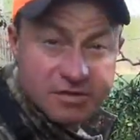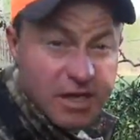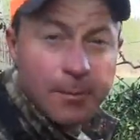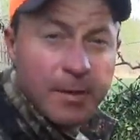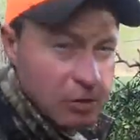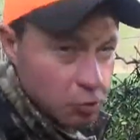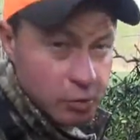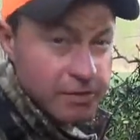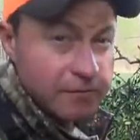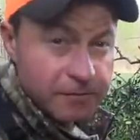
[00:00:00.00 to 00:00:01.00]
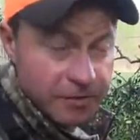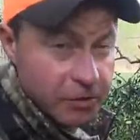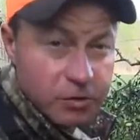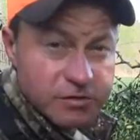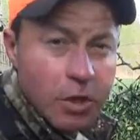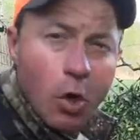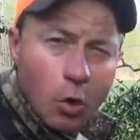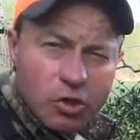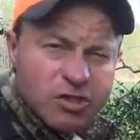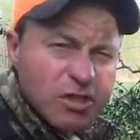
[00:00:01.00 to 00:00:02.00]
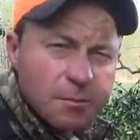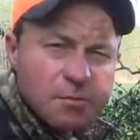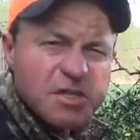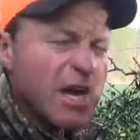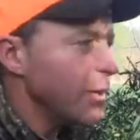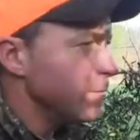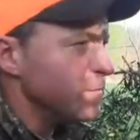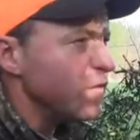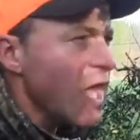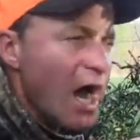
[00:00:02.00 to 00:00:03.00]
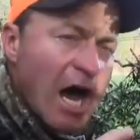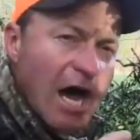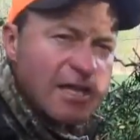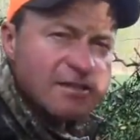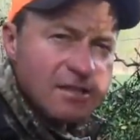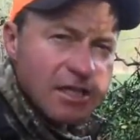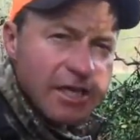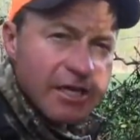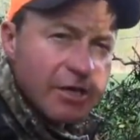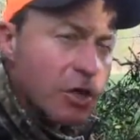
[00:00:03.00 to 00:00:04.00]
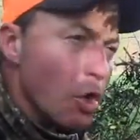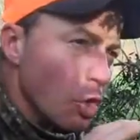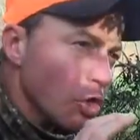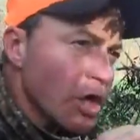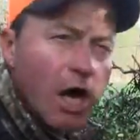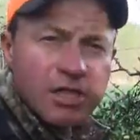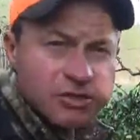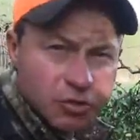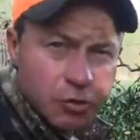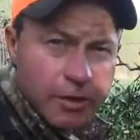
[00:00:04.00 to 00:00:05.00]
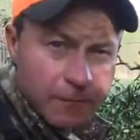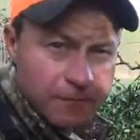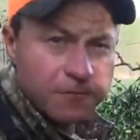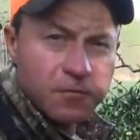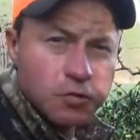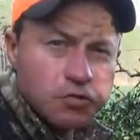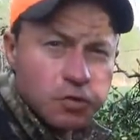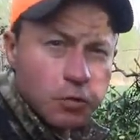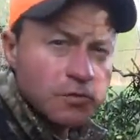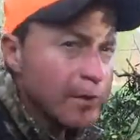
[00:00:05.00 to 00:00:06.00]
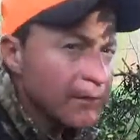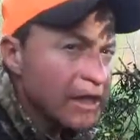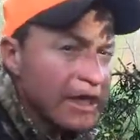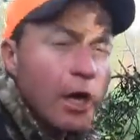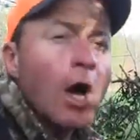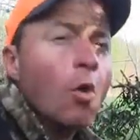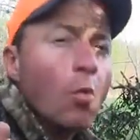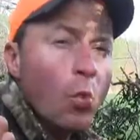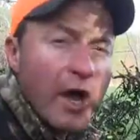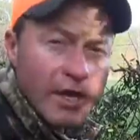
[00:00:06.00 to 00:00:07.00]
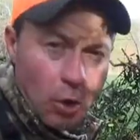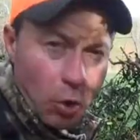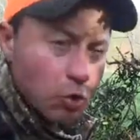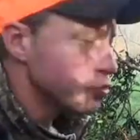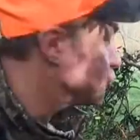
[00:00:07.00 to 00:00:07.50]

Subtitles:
set up on green fields or some type of isolated or concentrated food source, maybe like a white oak